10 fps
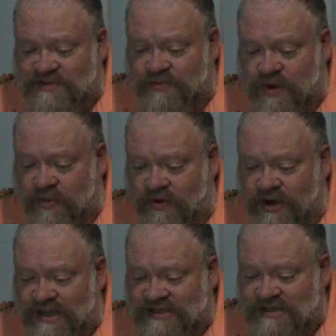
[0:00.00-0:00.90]

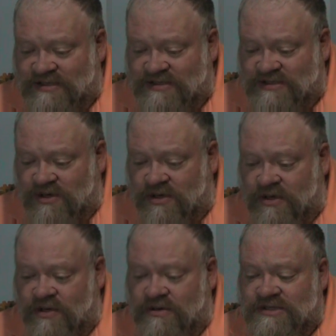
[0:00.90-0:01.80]
preparation,
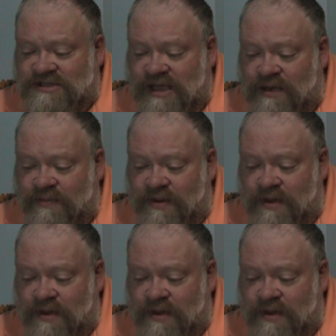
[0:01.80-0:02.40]
circular shape,